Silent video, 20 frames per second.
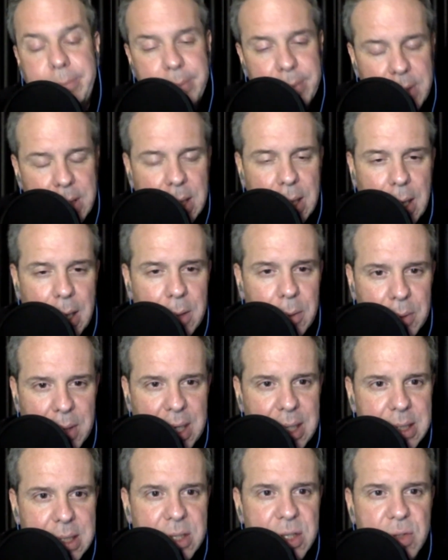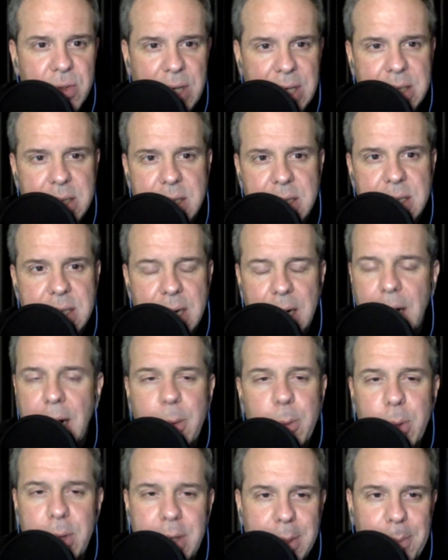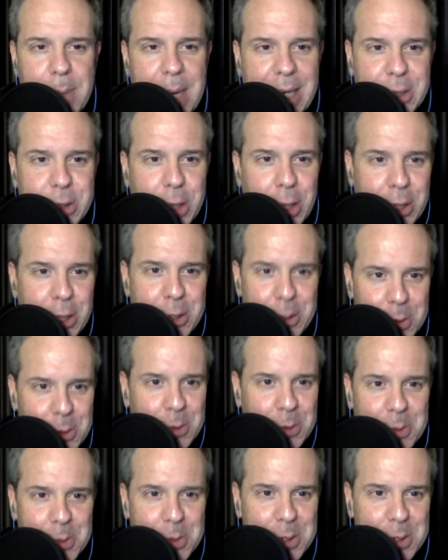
I don't think it's a stretch to say I wouldn't imagine you